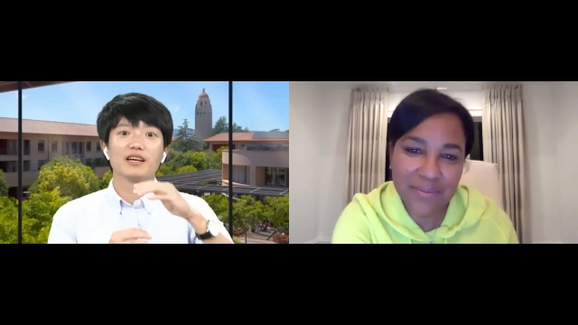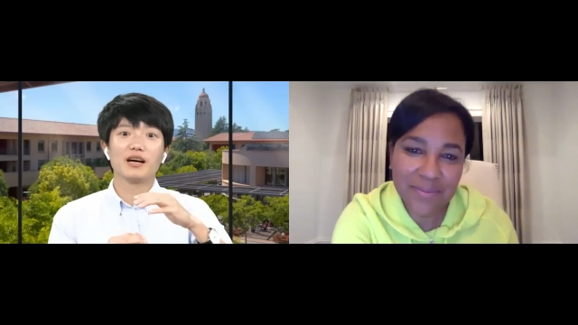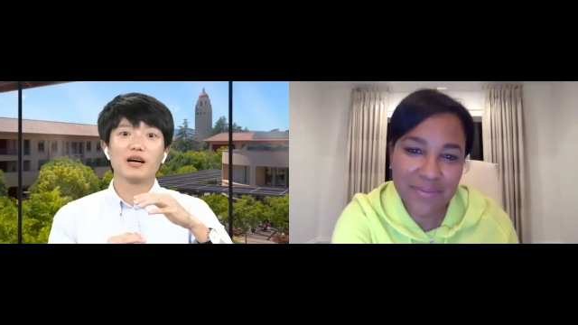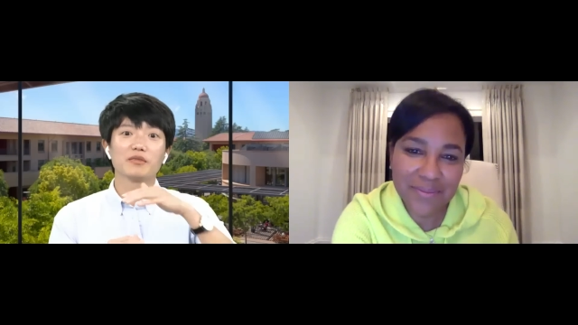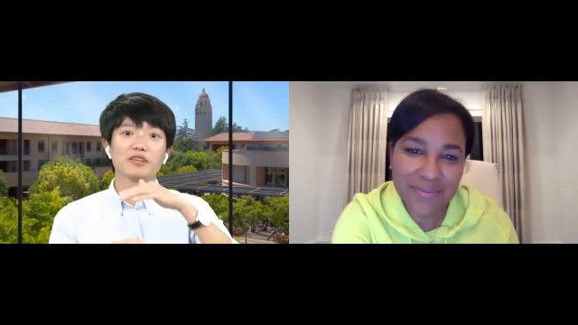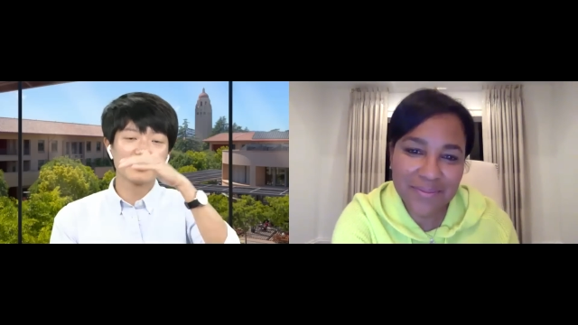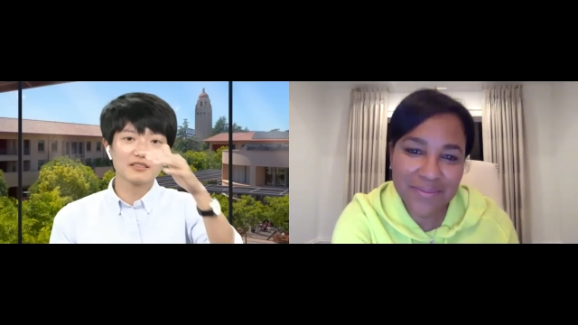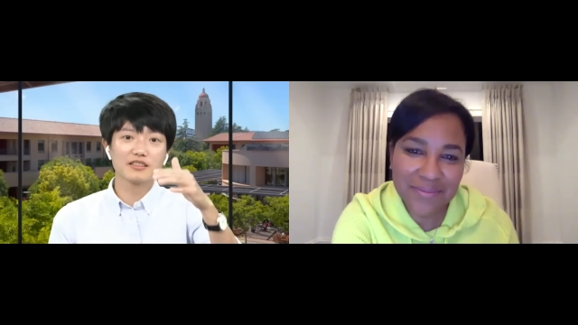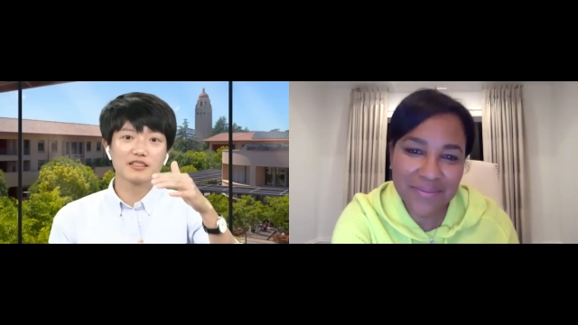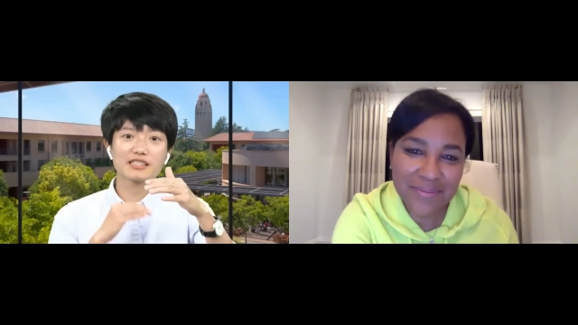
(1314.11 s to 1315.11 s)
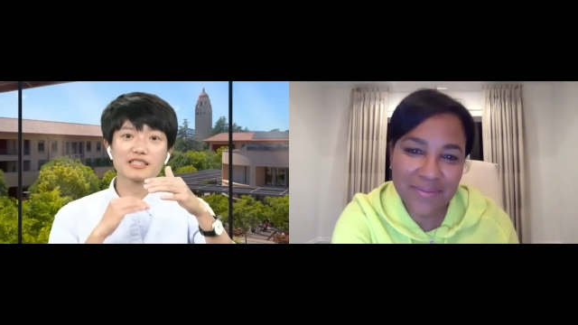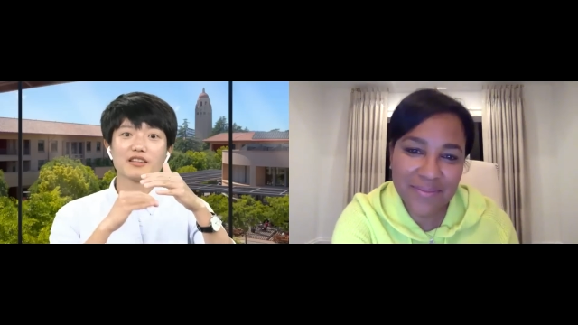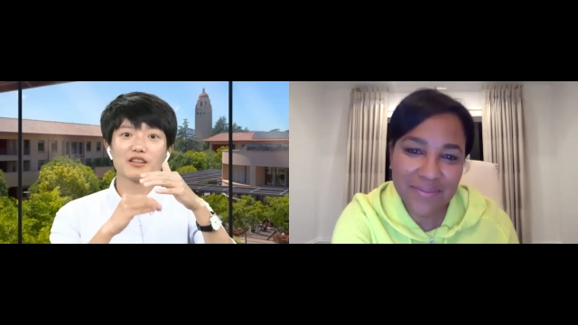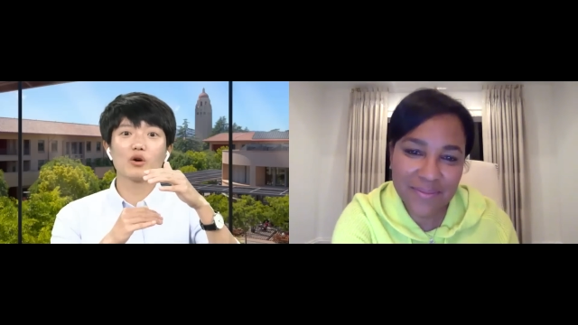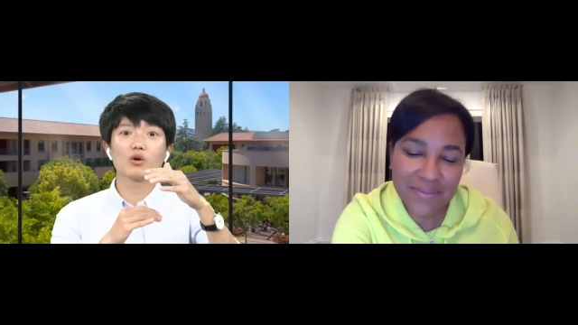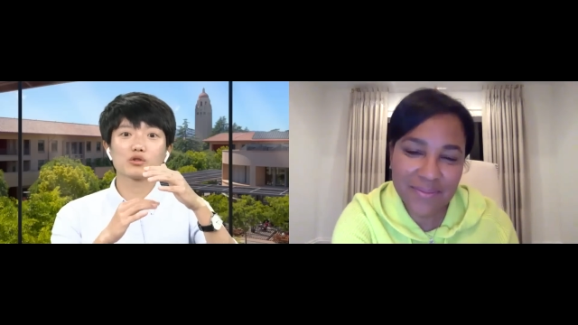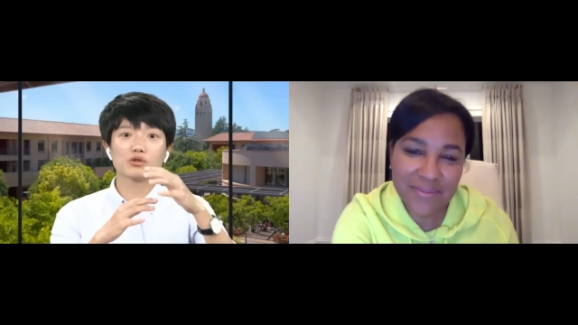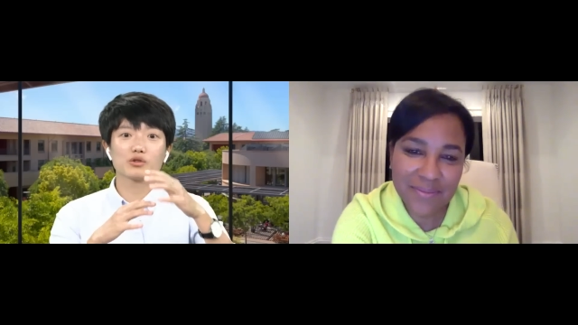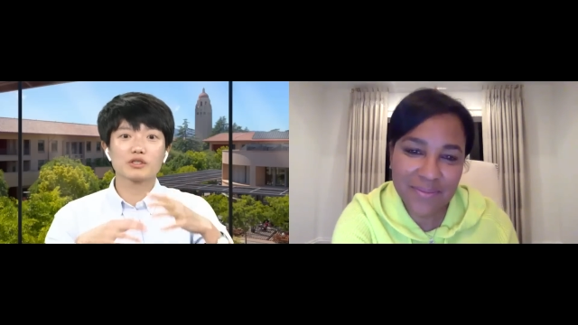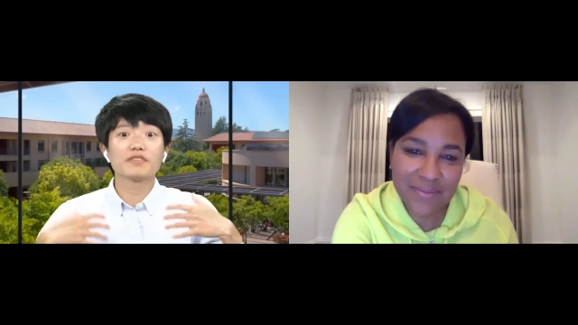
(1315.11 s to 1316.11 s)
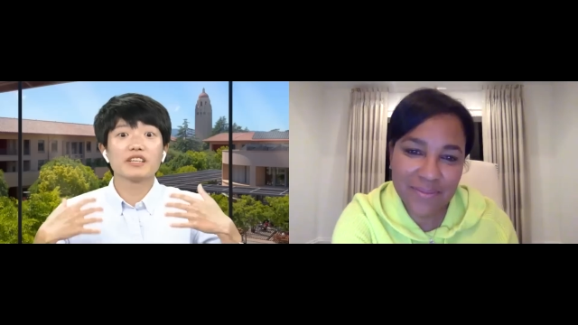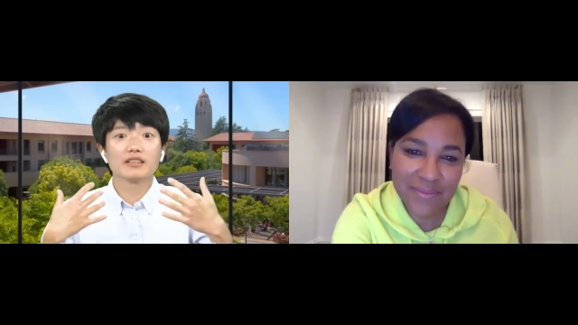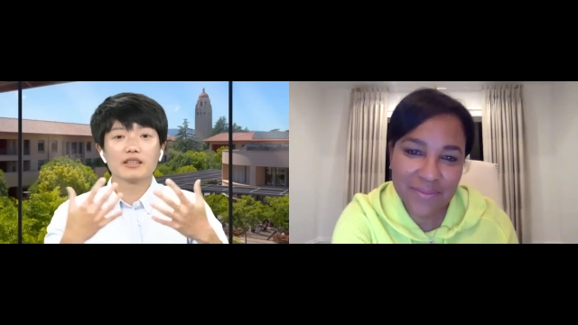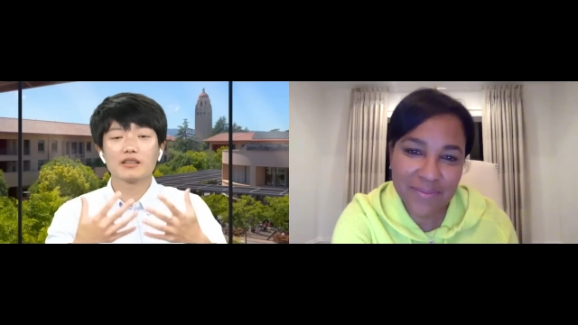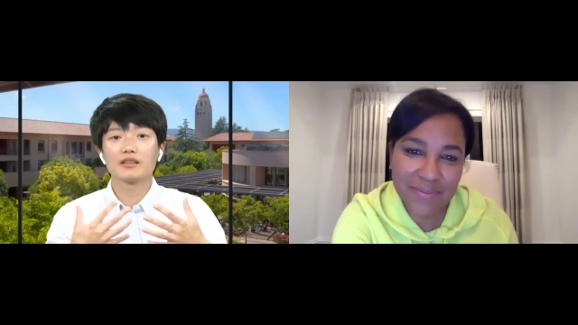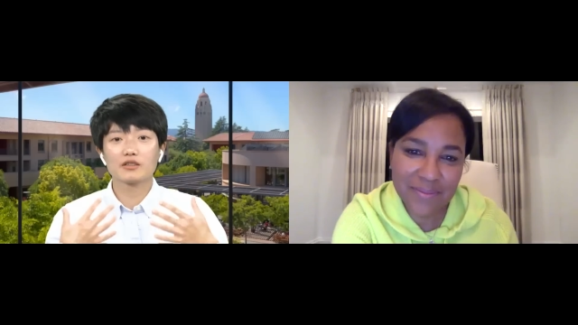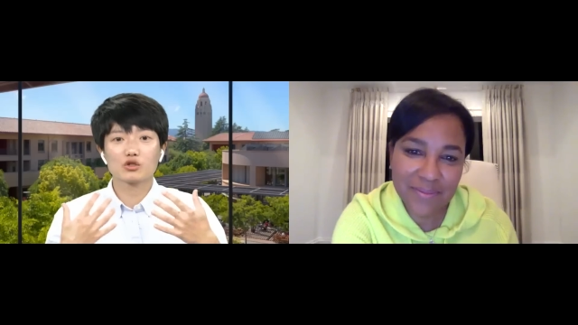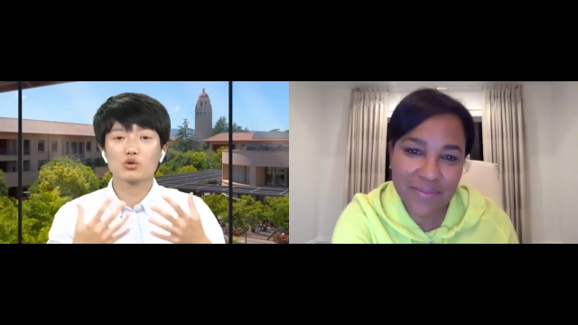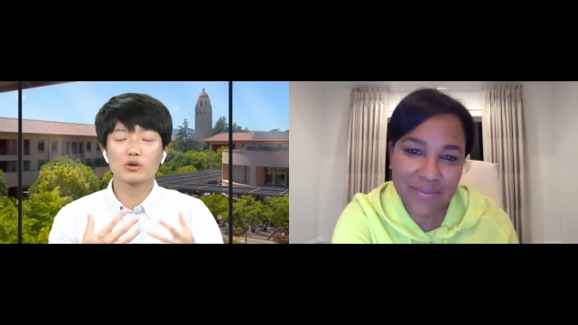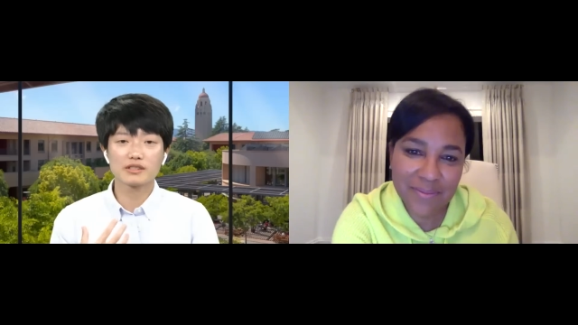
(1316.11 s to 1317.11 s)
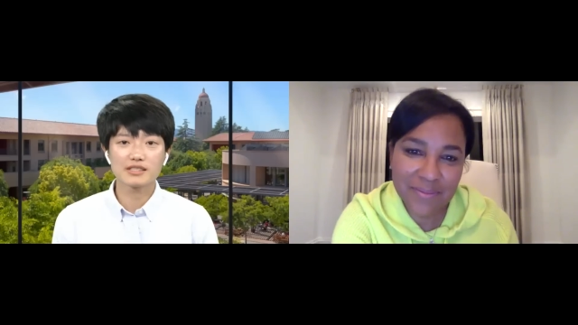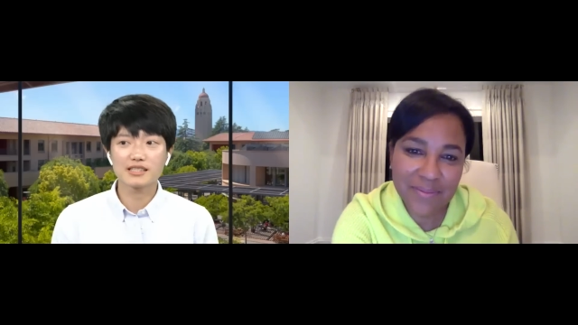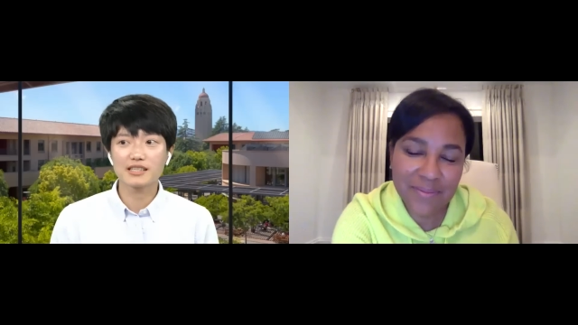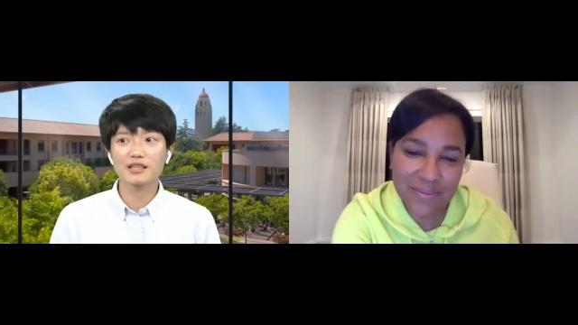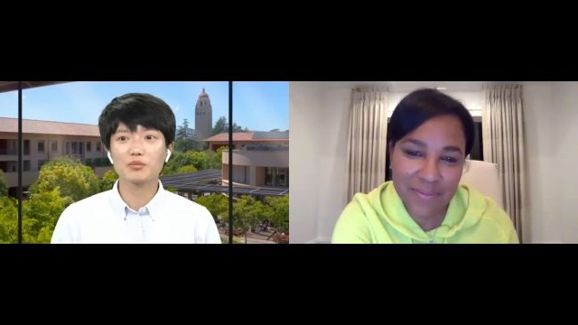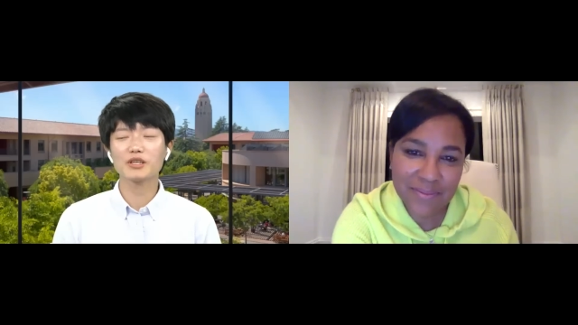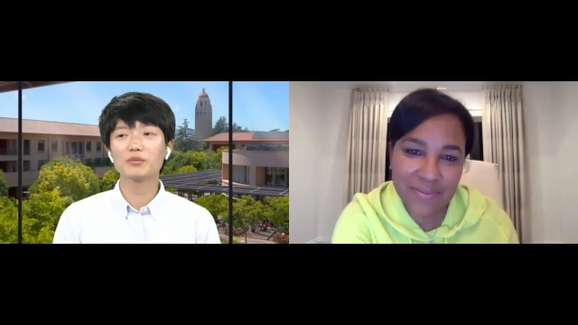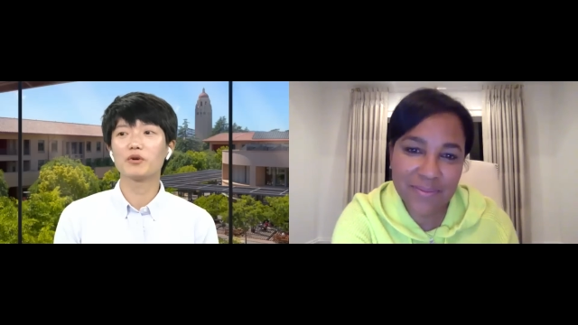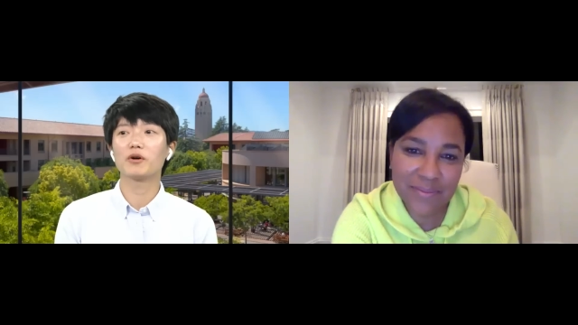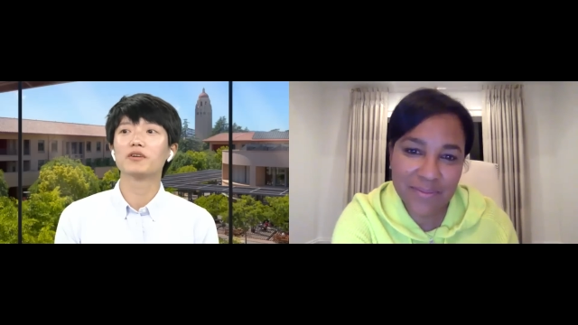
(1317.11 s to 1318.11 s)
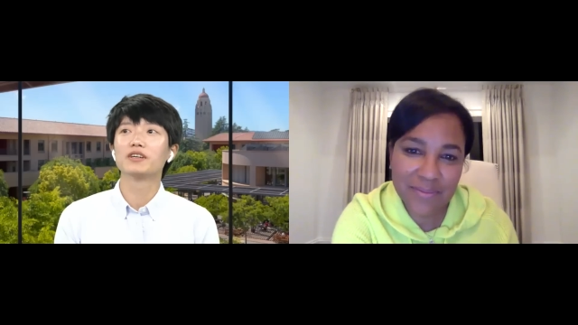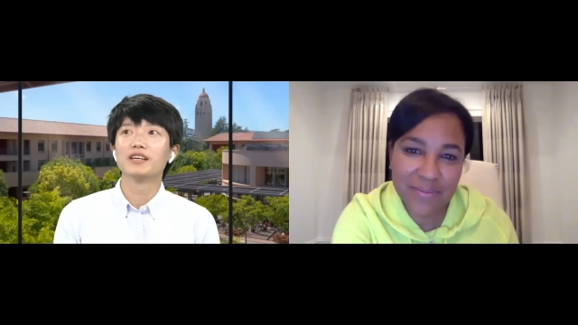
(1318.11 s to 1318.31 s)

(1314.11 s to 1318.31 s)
Speaker 1: um, the analytics and then also just feeling the store and seeing the people.